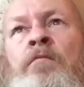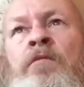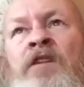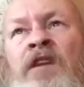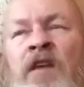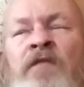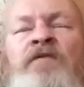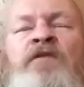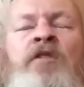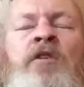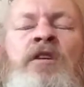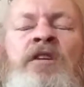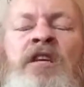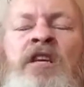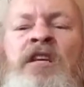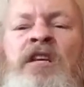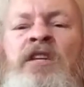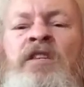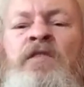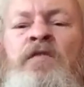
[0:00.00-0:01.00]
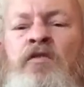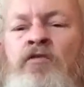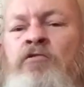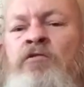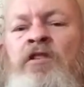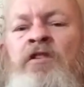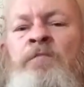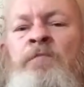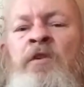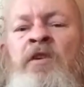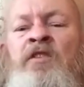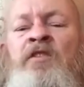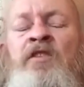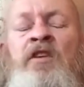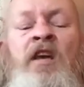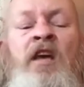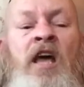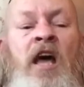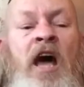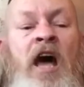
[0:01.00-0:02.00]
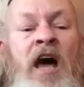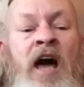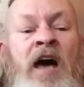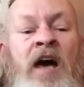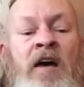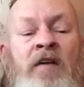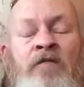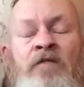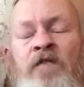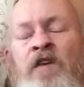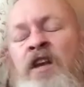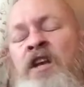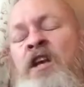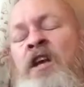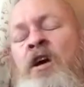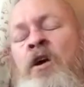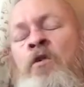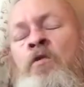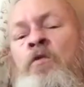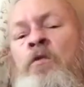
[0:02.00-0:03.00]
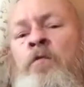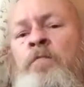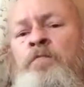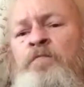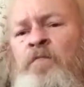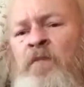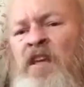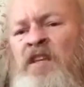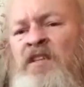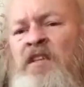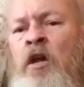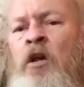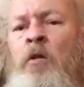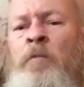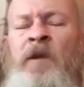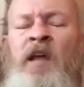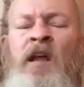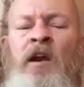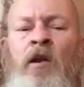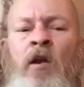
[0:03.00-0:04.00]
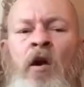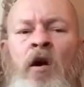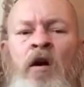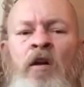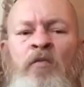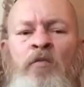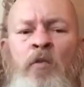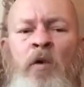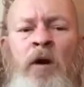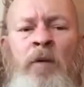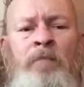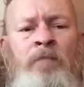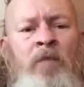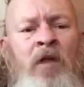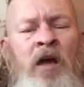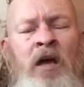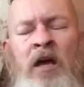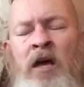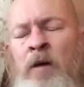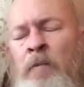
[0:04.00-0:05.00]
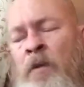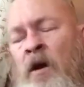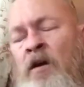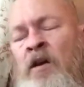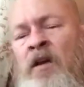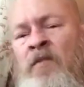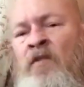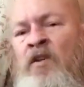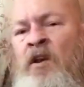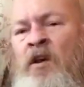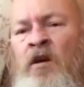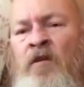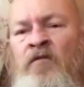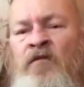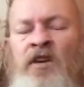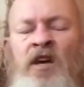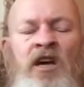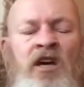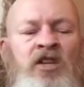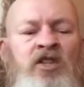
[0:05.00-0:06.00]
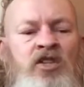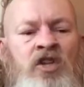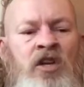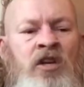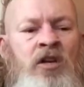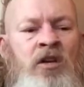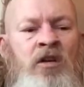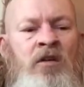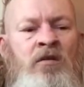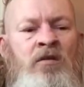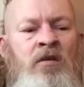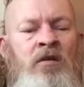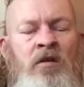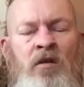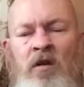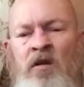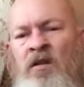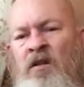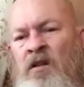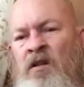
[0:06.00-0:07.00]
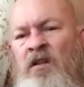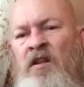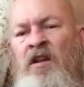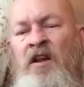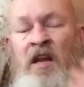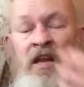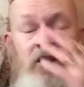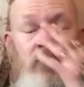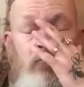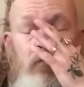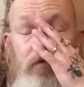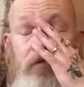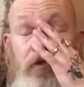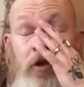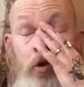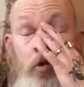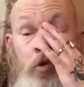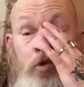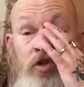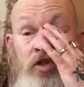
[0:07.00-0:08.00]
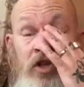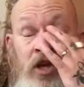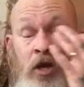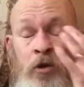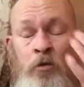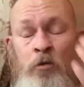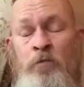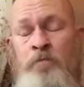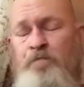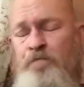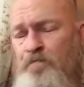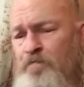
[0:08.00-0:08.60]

gift ideas for Christmas video. It's going to be a live one. I'll give you a notification in the next review or so,